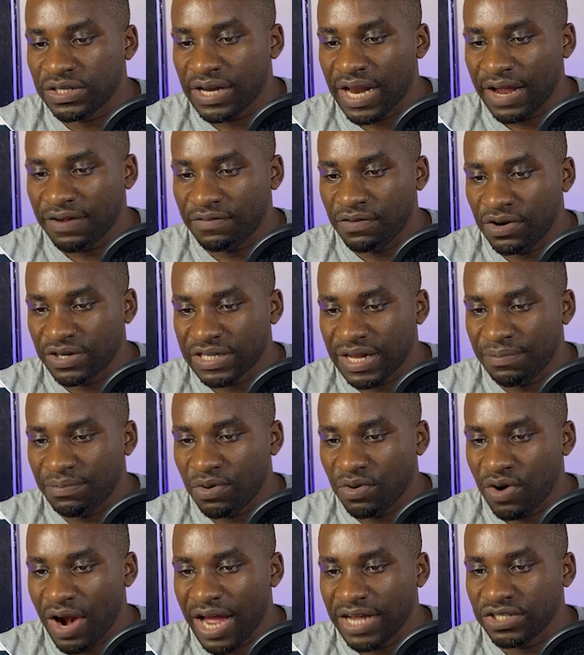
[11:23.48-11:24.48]
Like for
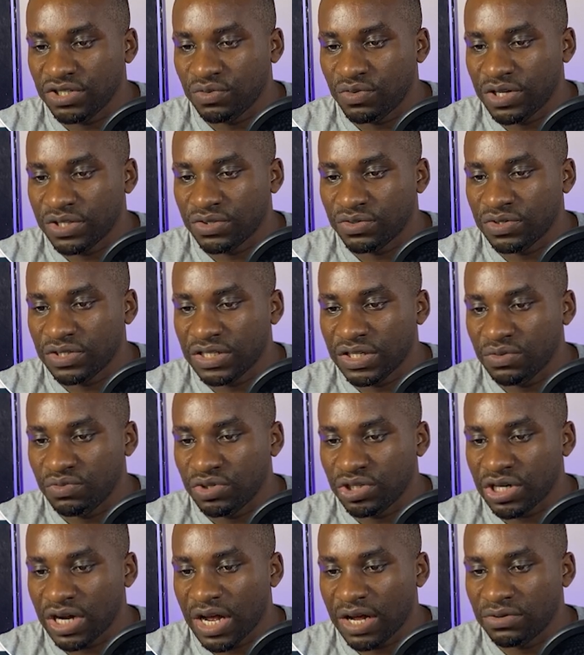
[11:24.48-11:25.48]
example rice, you want to see
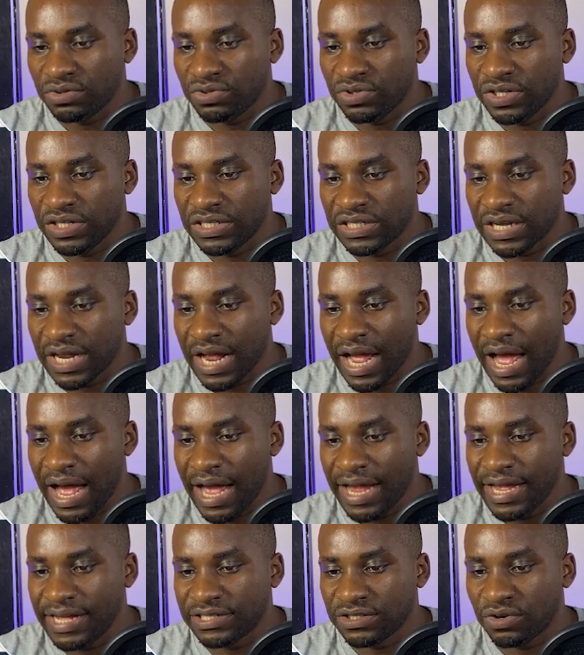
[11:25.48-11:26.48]
which country is
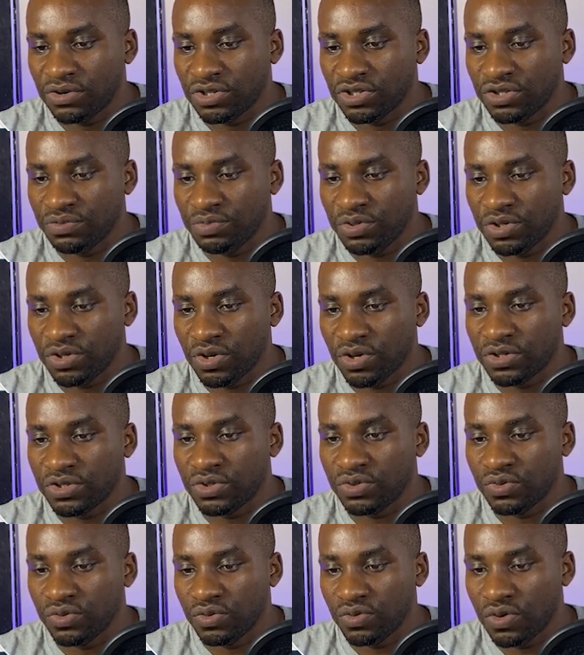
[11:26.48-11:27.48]
highest contributor
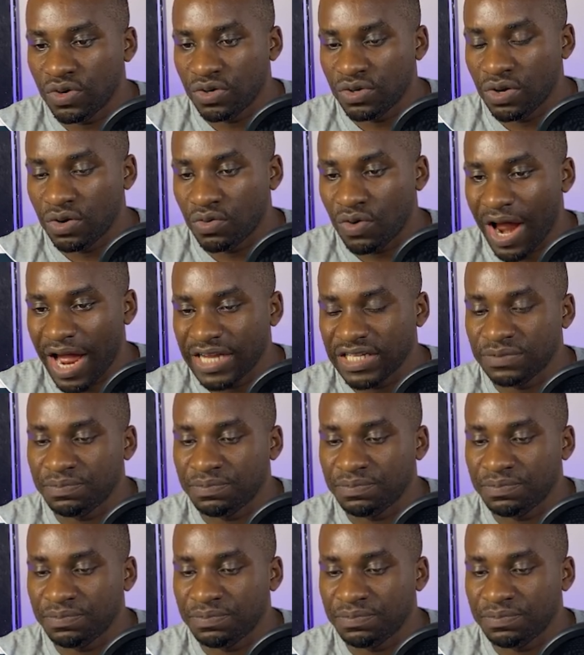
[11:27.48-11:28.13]
to the rice